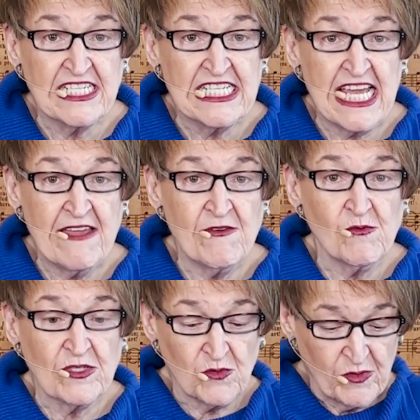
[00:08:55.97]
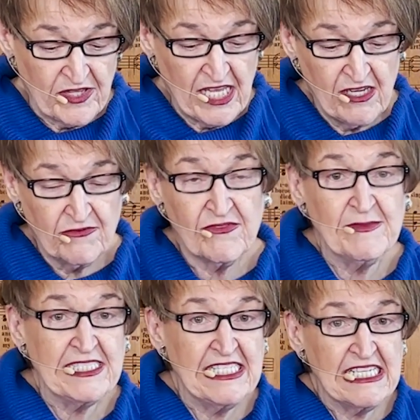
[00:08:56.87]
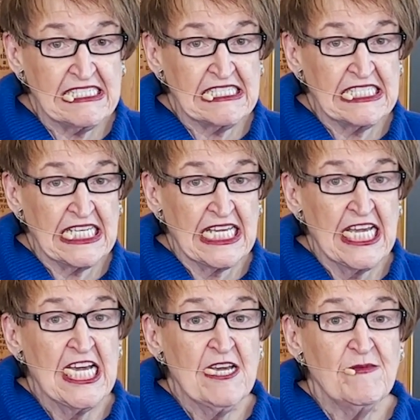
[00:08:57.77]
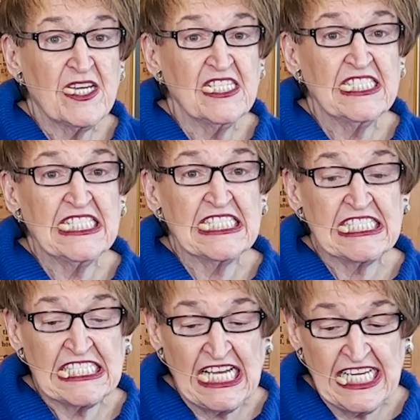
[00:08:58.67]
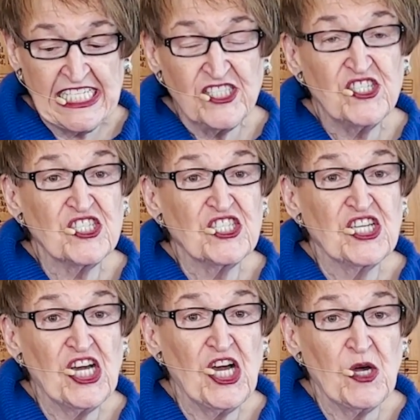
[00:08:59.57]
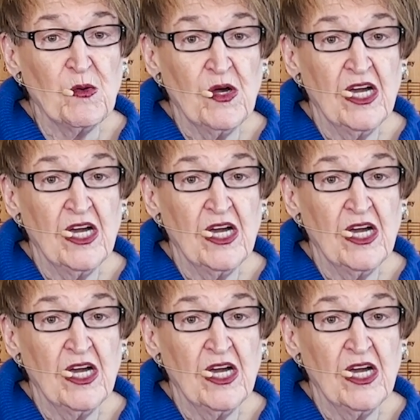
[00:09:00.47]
David was withheld from his destiny because he decided to go